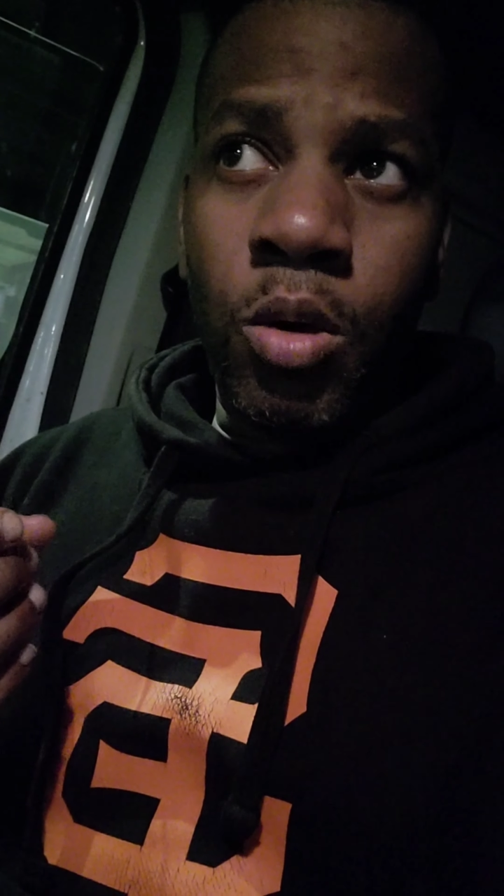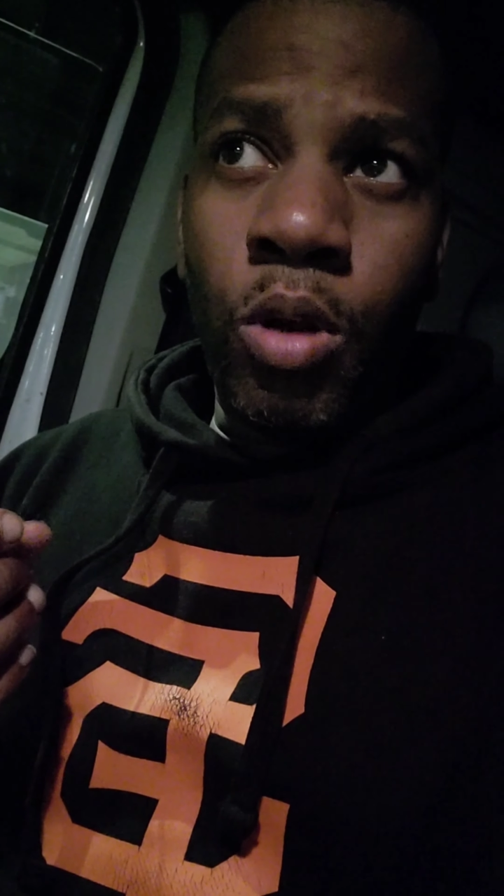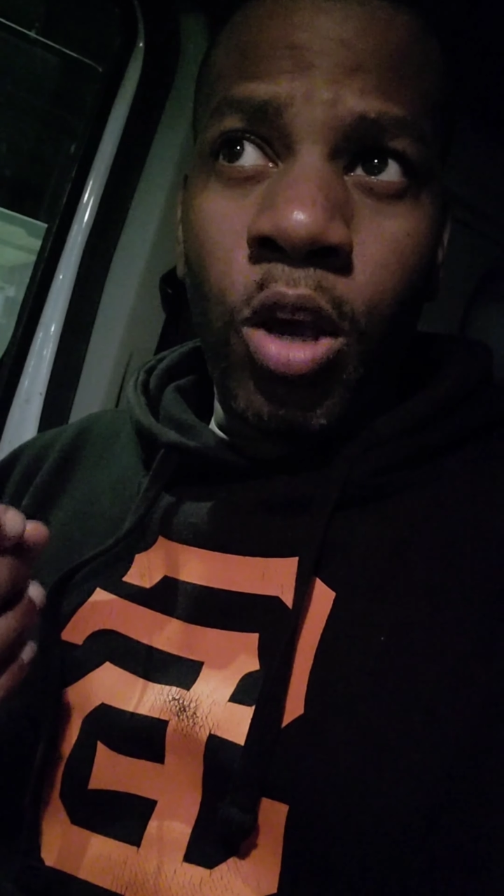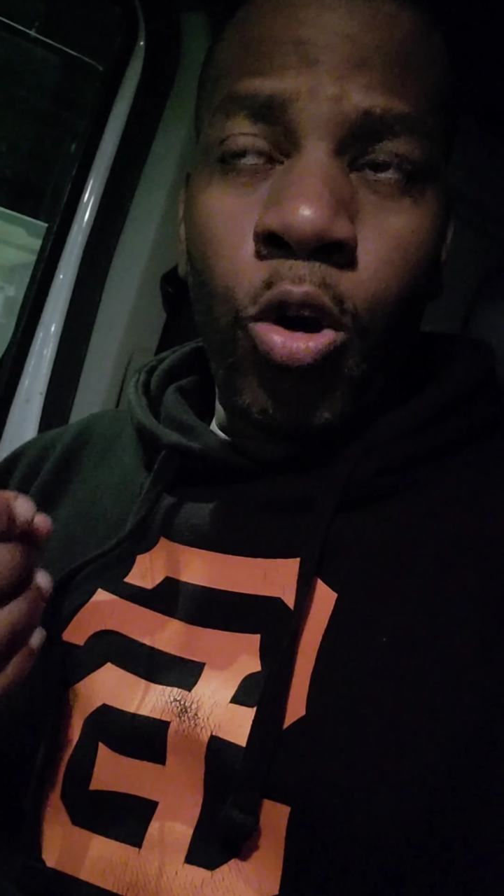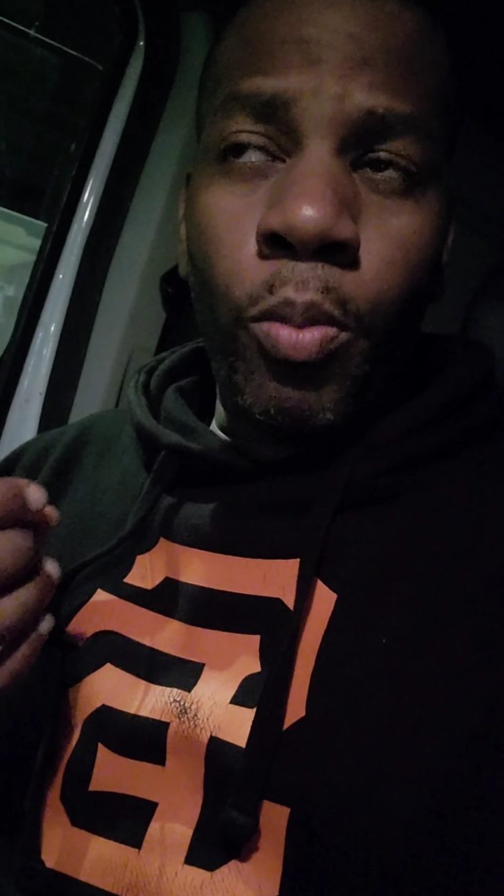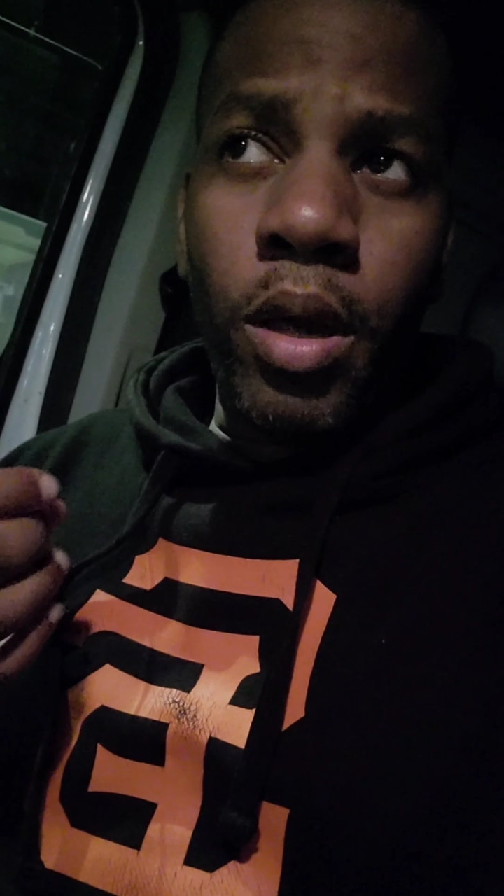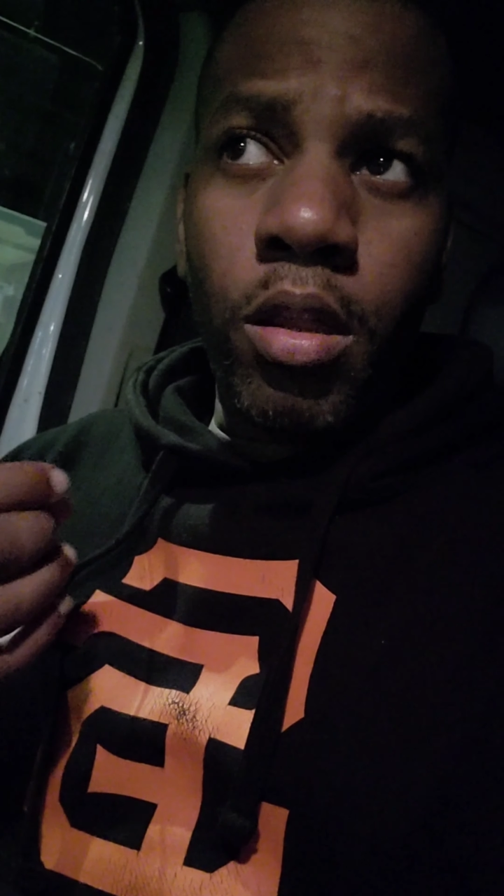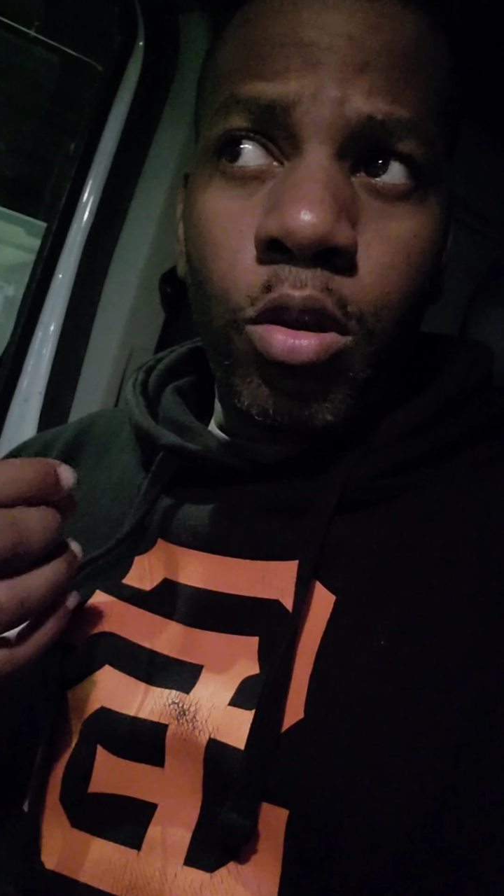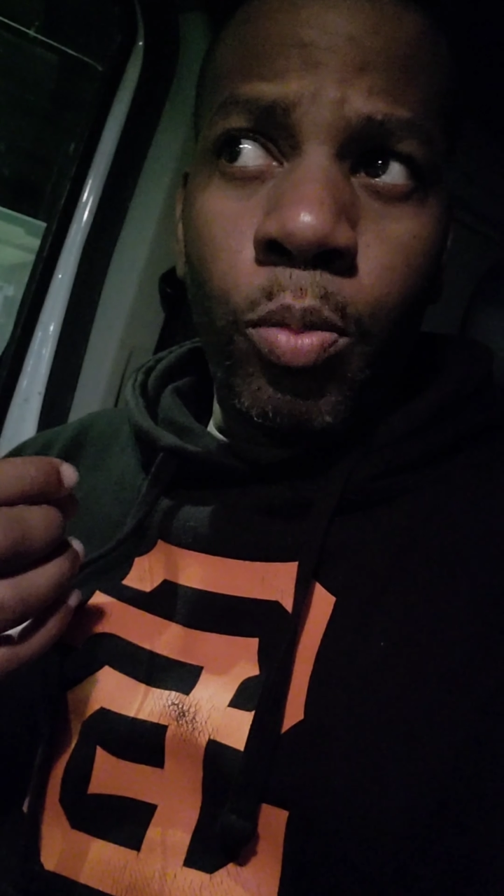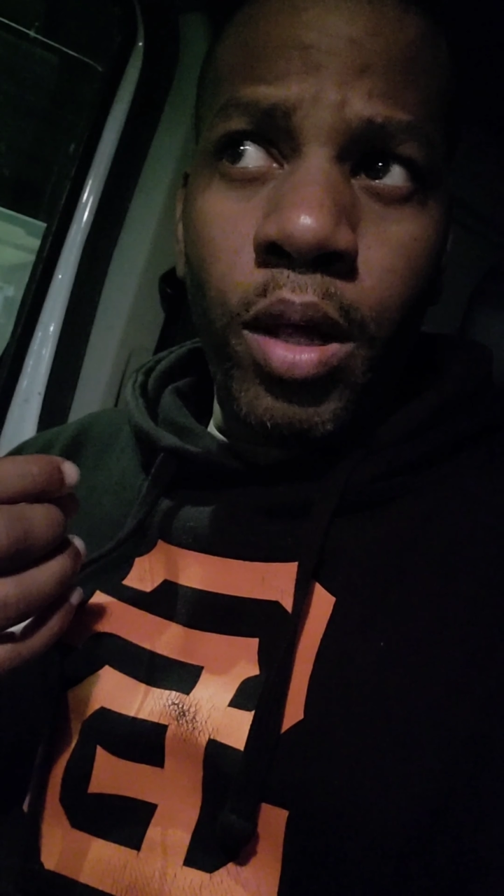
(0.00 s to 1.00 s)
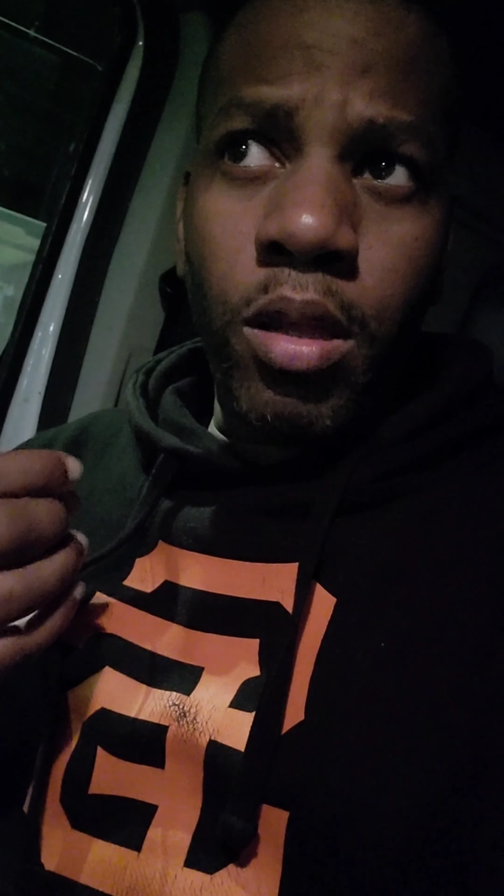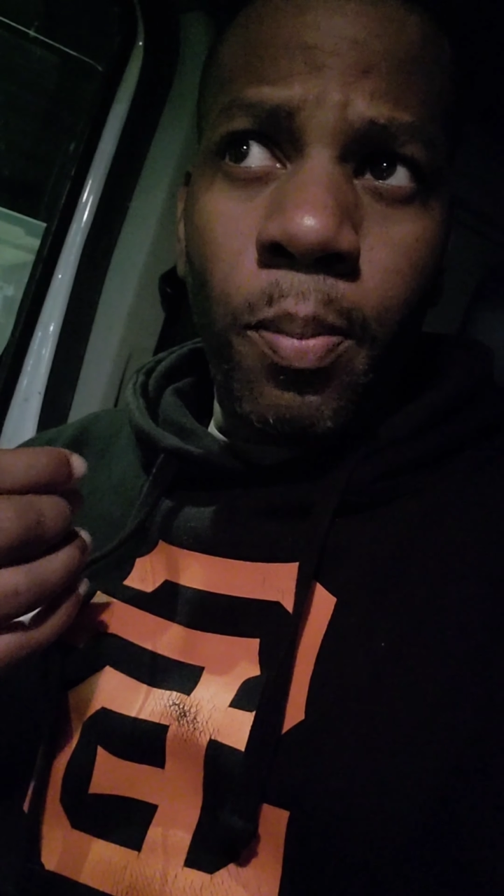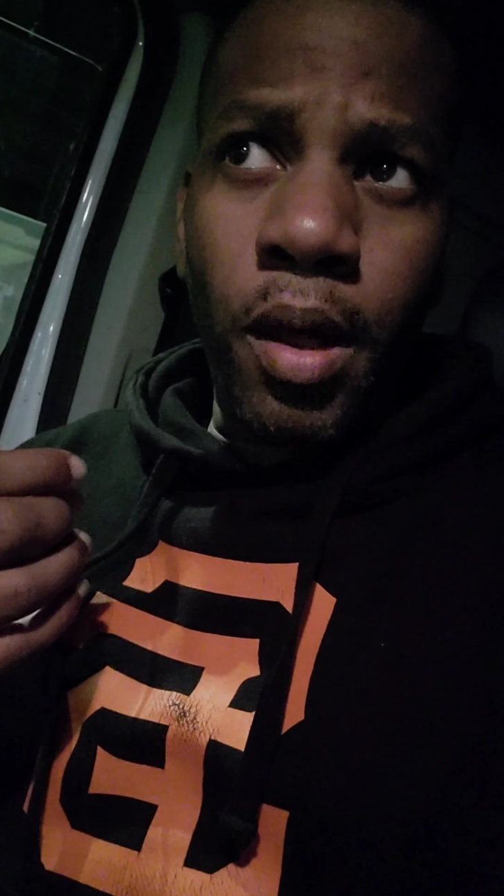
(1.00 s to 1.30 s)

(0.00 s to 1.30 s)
Like who makes who makes the